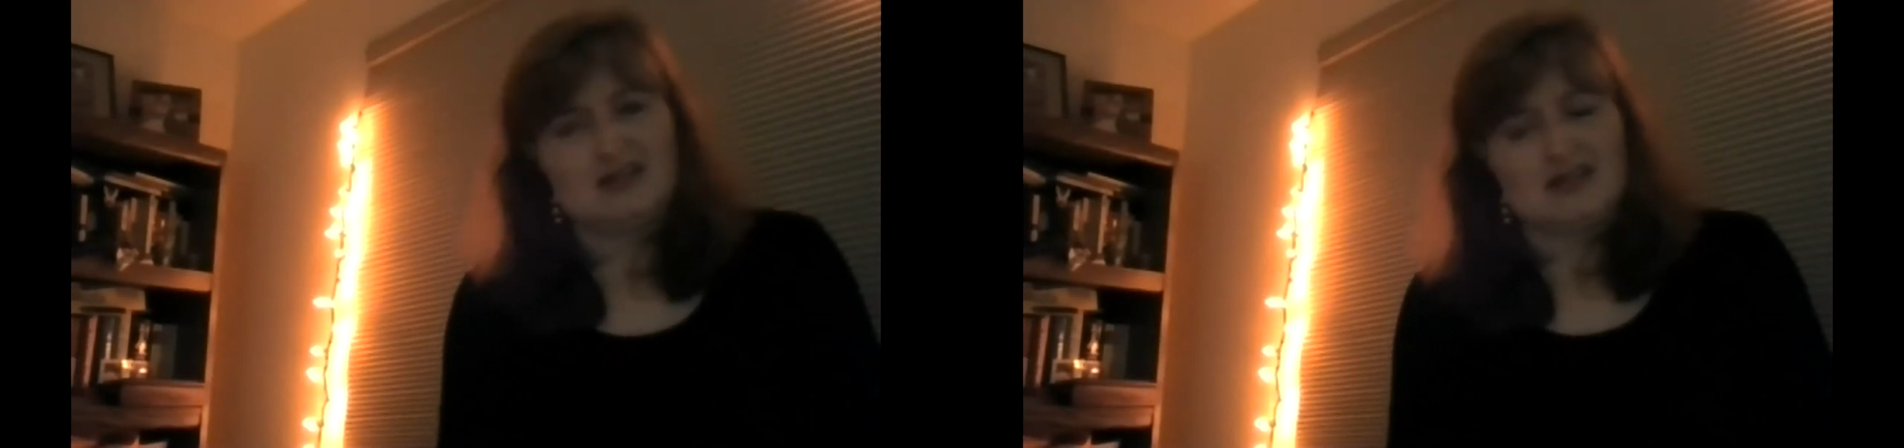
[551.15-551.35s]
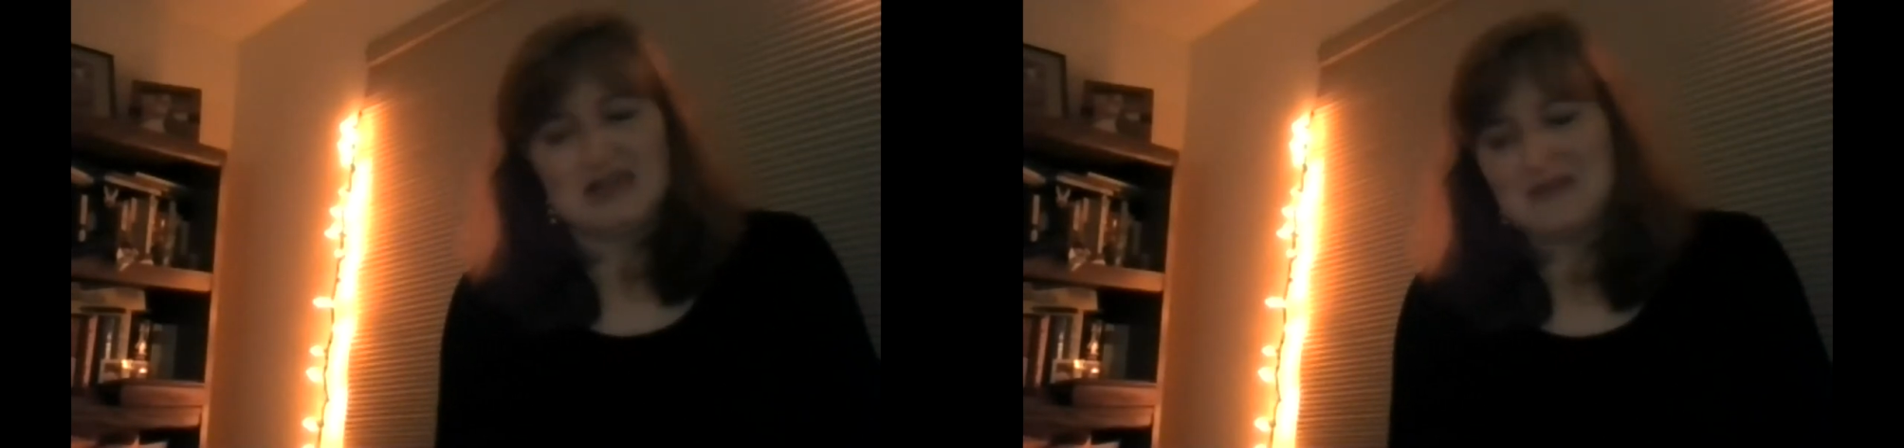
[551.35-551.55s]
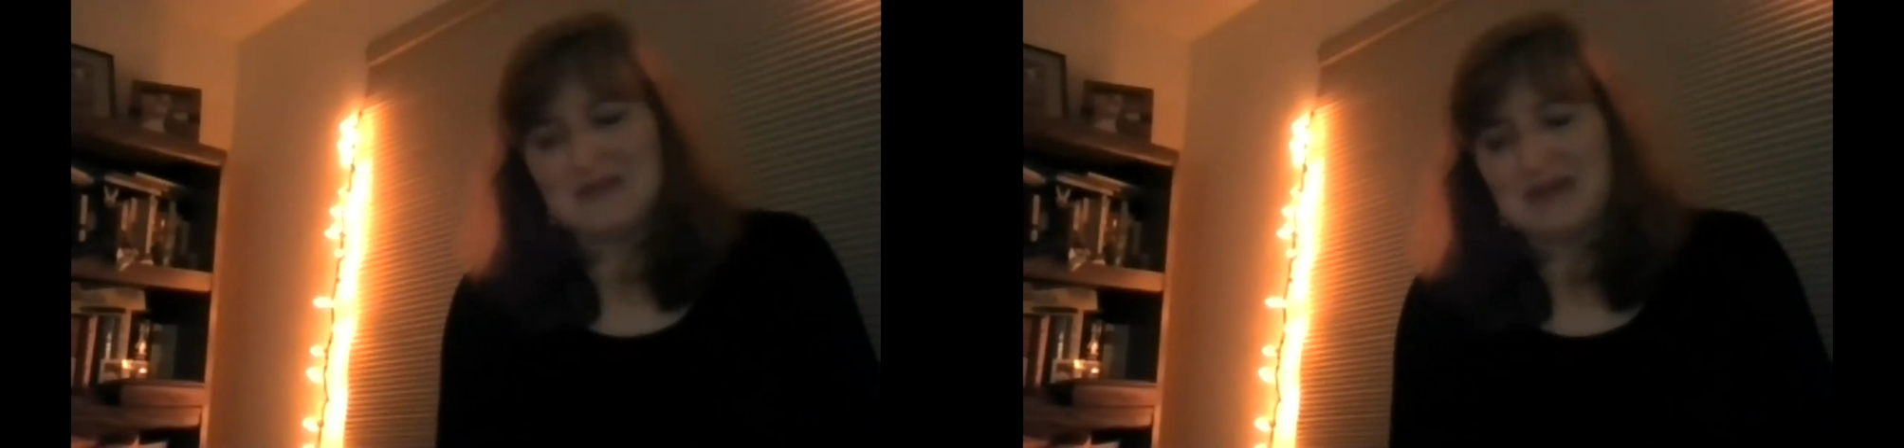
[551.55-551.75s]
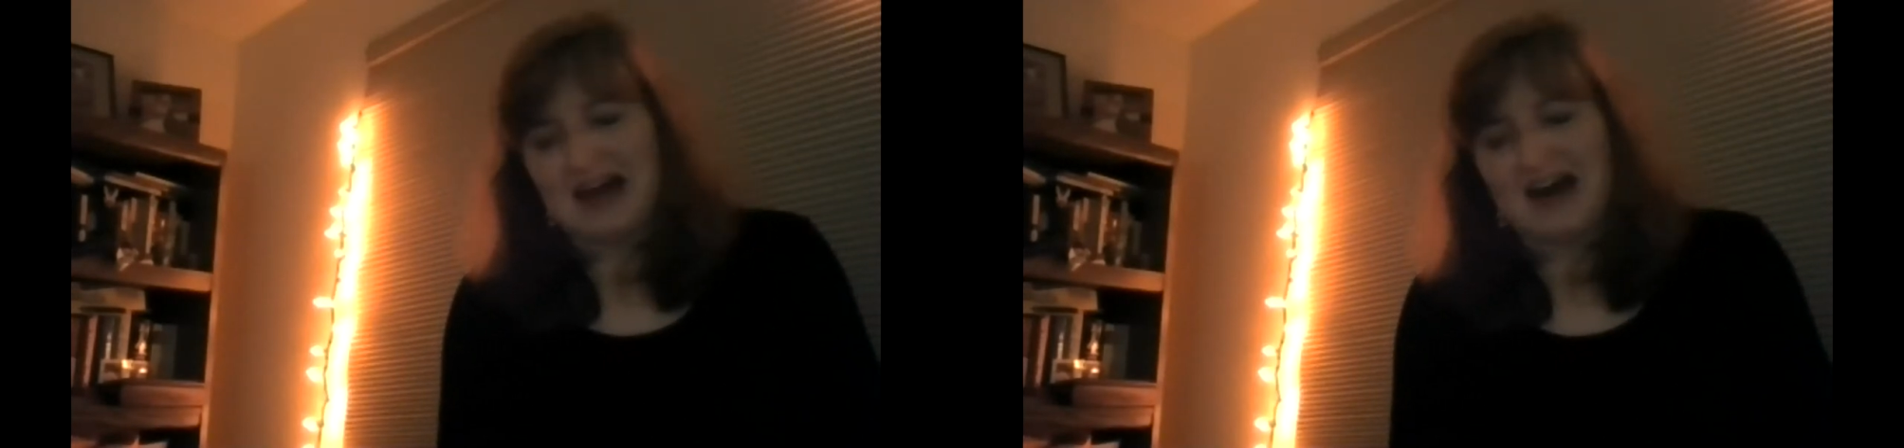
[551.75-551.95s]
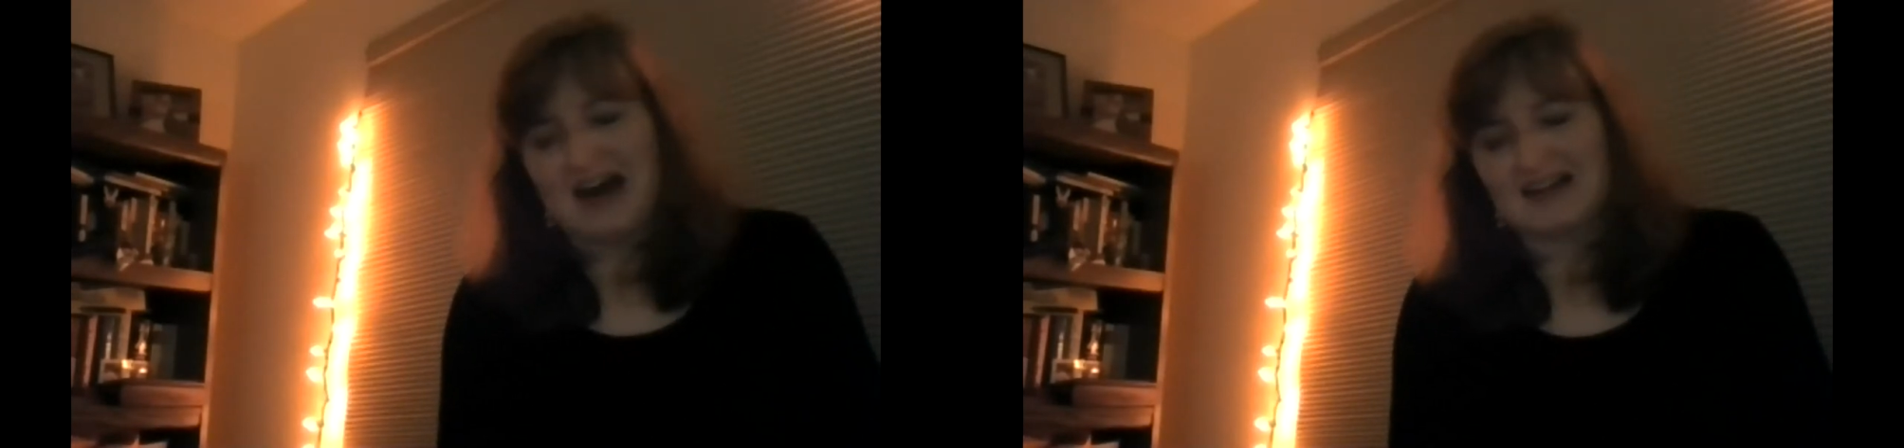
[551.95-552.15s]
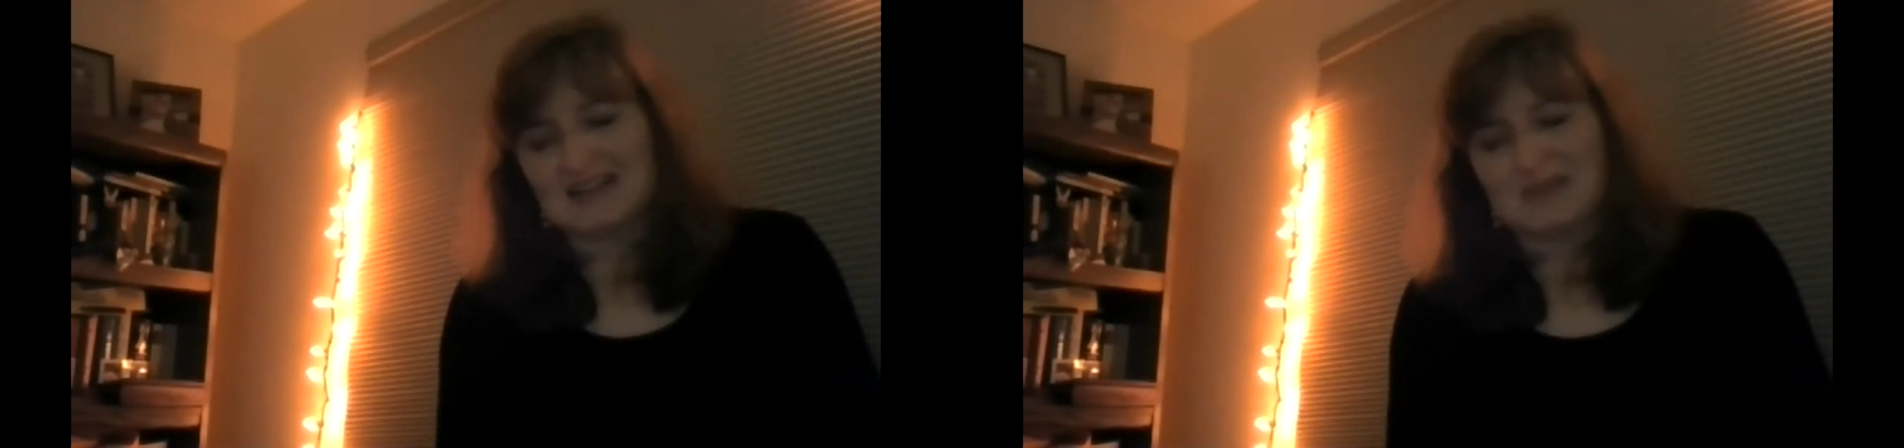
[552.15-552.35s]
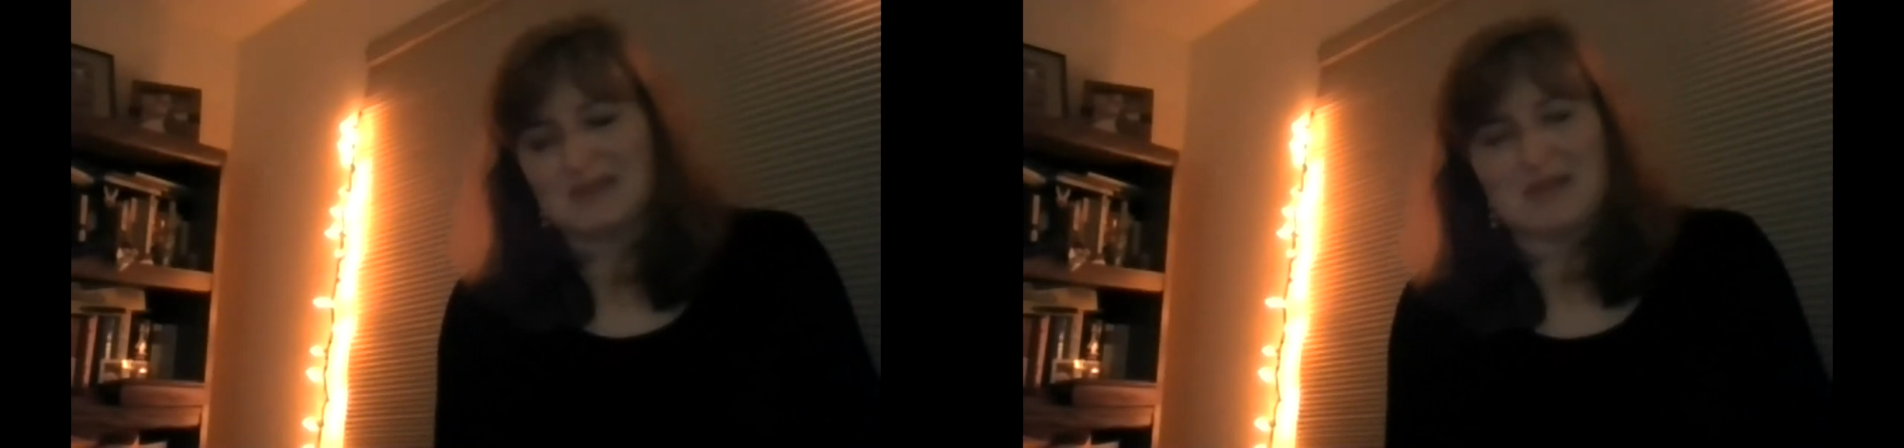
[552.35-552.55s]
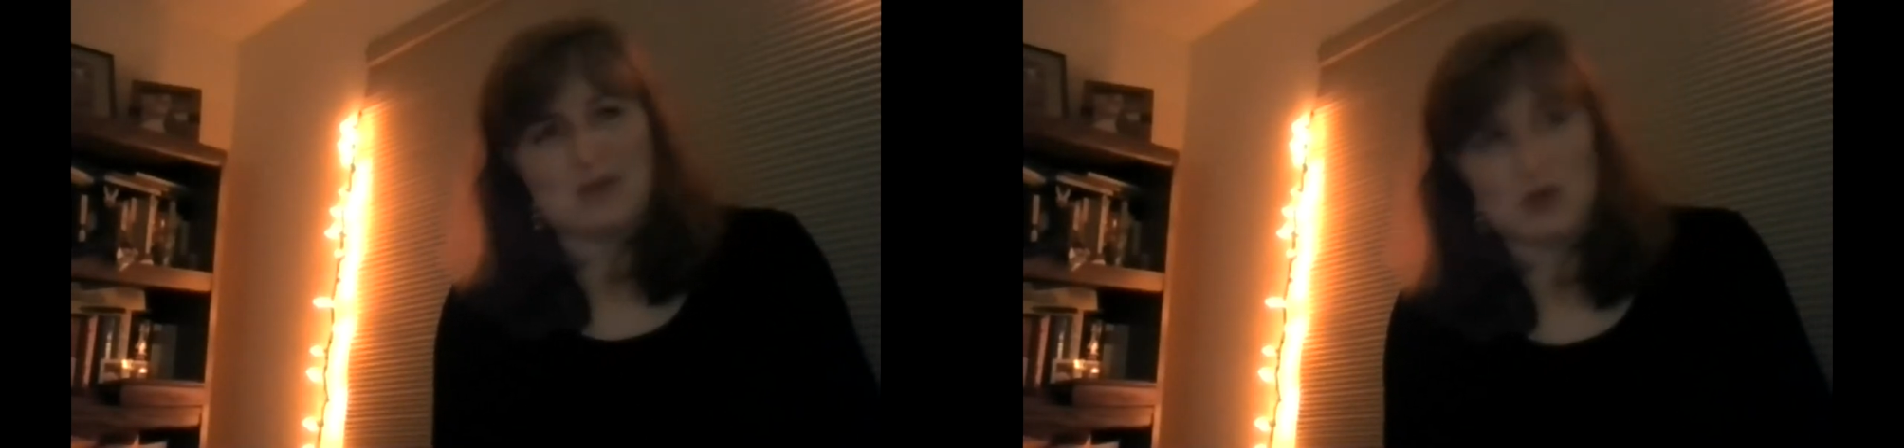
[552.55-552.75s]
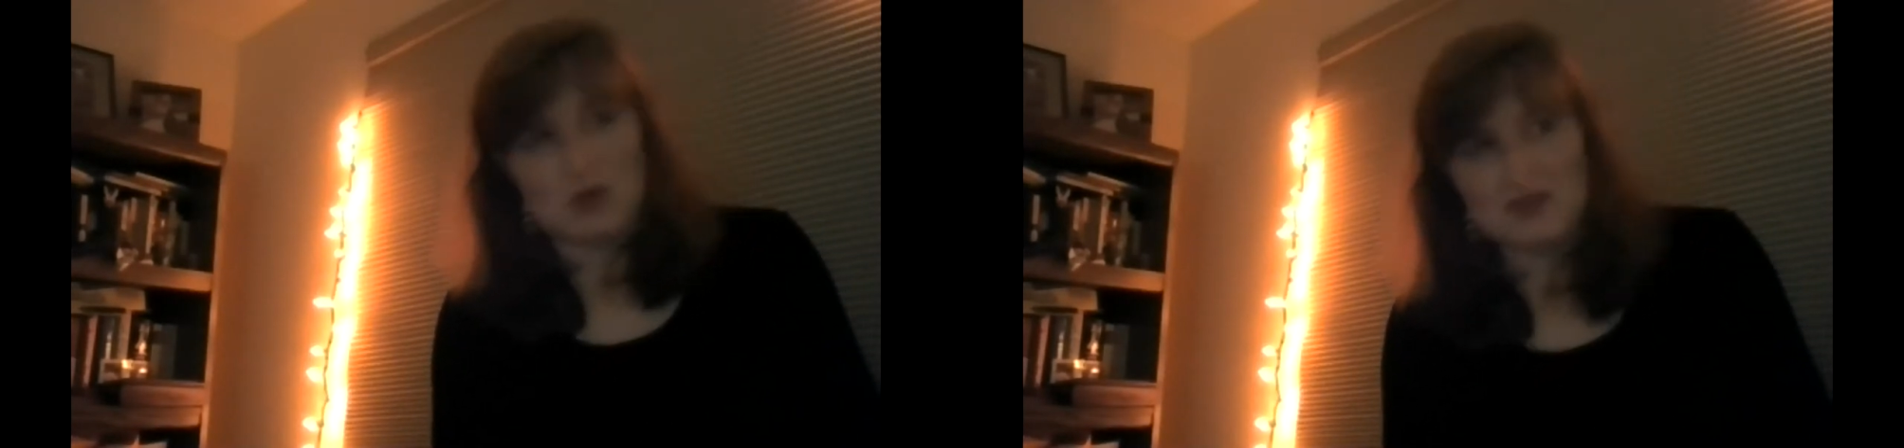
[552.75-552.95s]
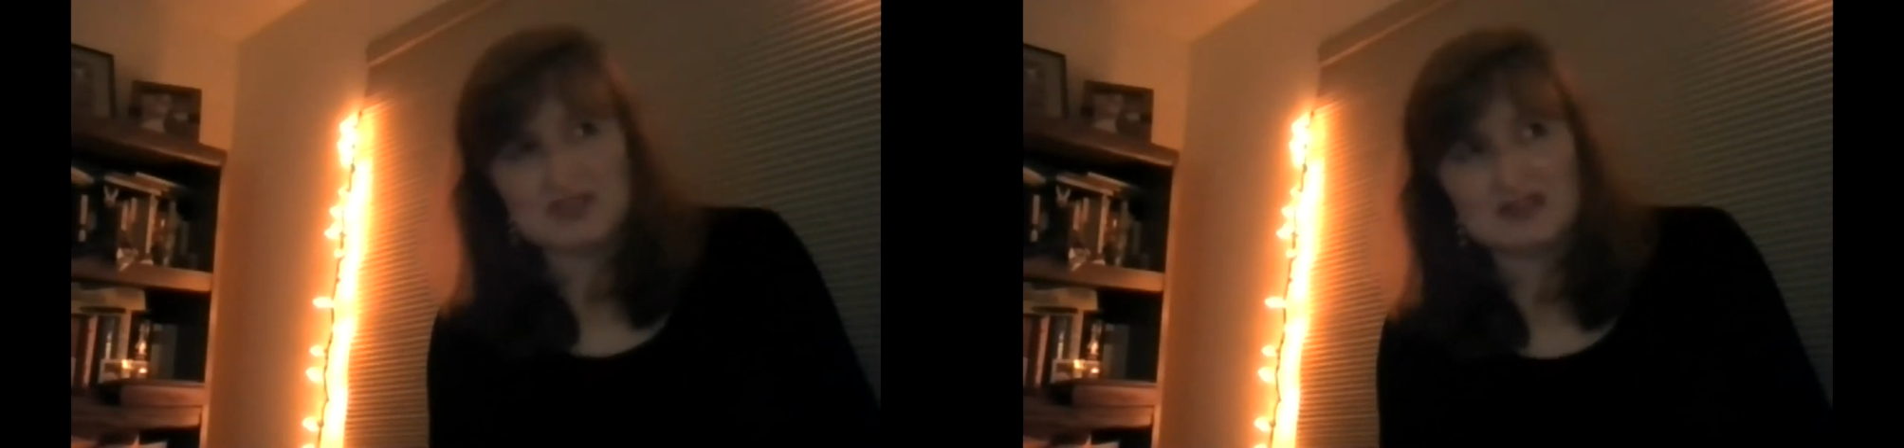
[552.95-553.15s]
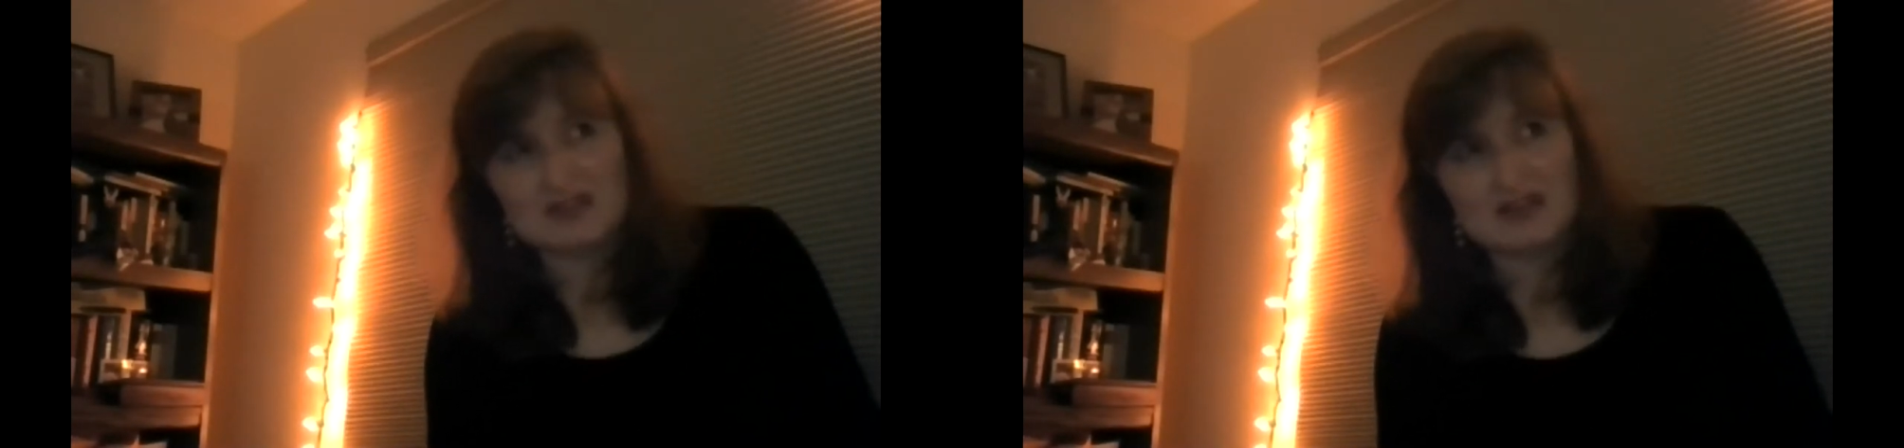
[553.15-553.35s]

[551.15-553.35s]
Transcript: Keeping my eyes on my purse